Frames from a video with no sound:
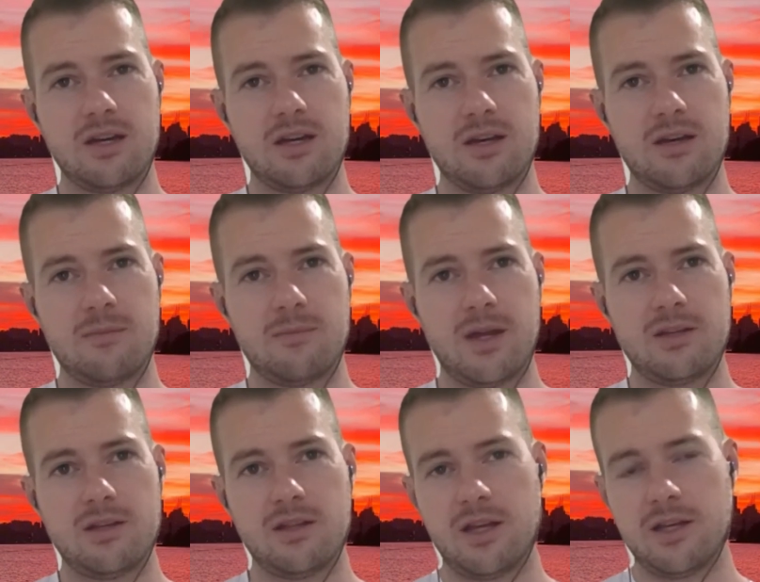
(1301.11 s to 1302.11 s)
um,
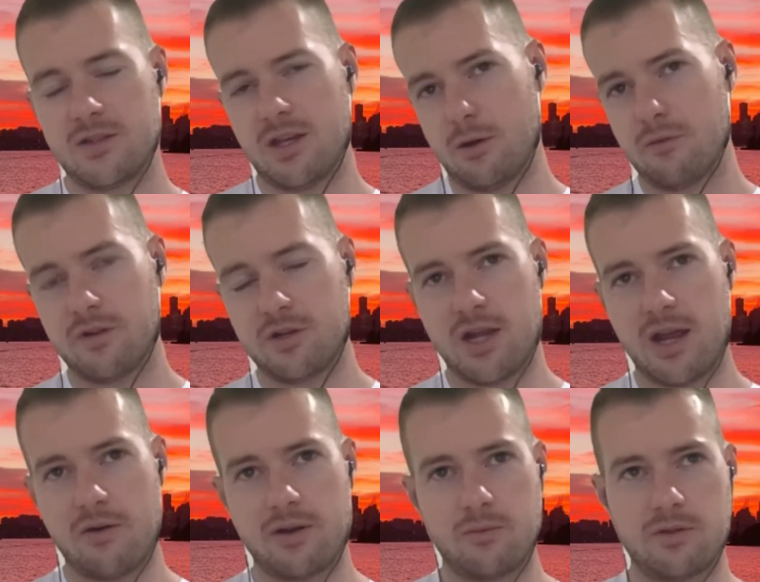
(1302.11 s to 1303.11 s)
and like you say,
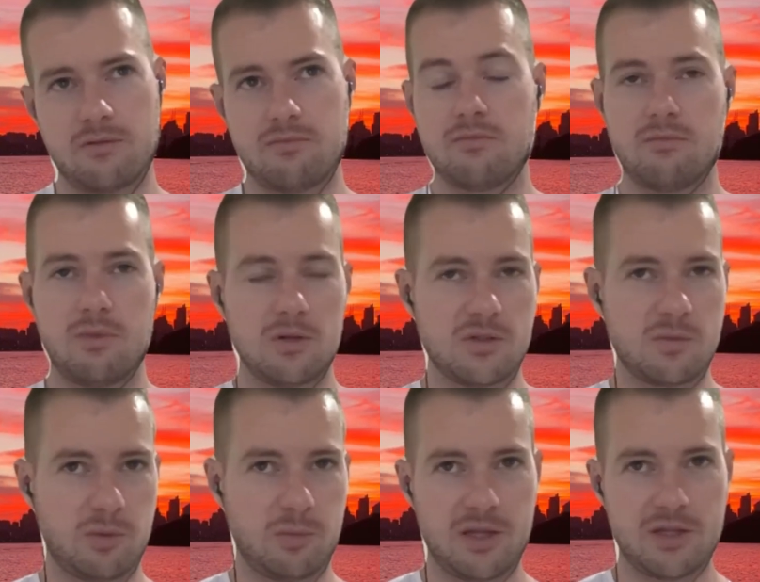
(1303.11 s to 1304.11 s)
oversharing with
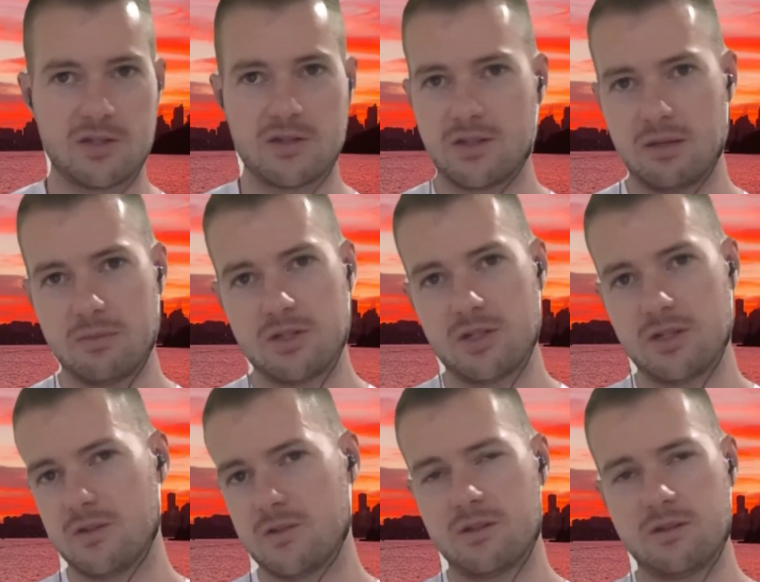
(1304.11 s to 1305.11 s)
multiple pictures and
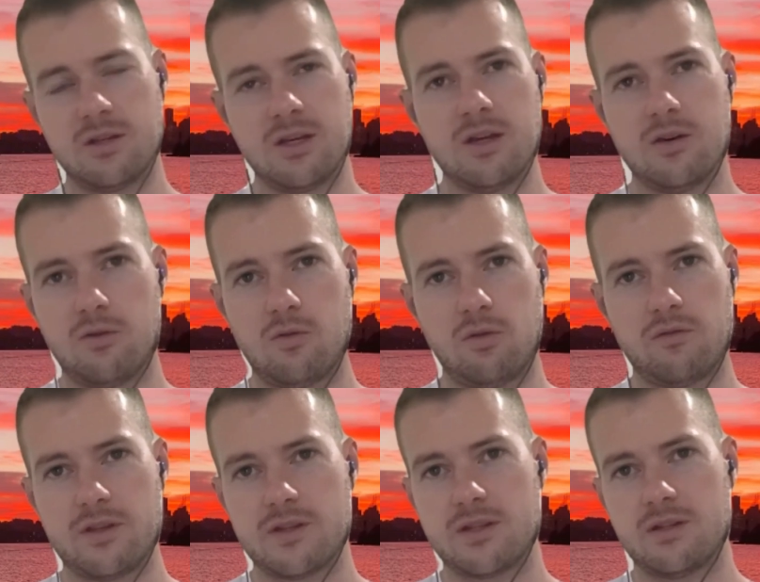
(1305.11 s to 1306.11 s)
images and all of
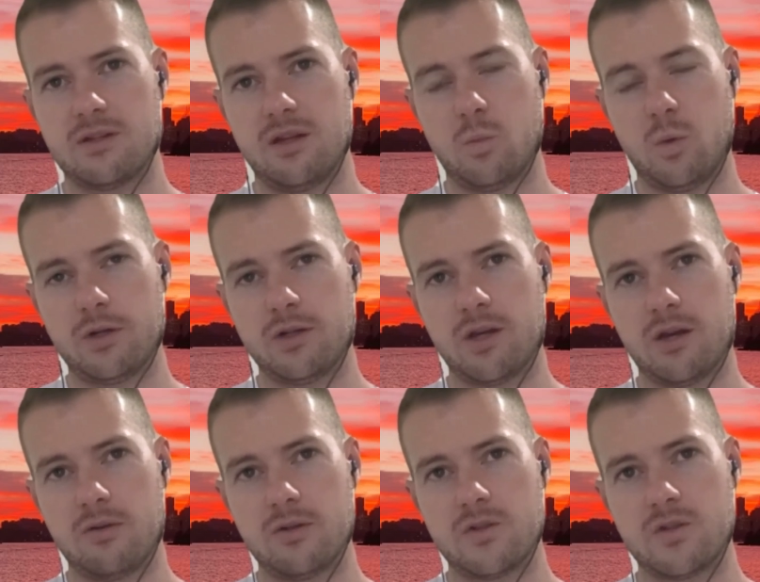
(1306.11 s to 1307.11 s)
this in in one
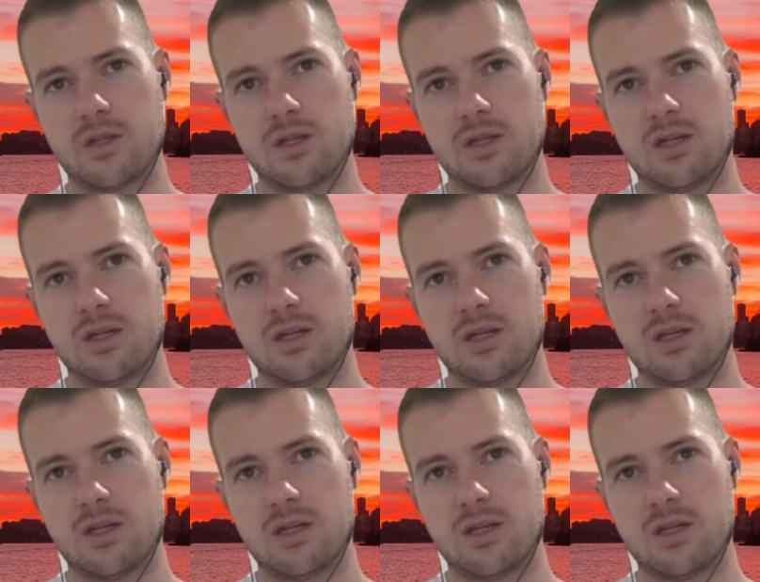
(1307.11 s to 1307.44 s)
go is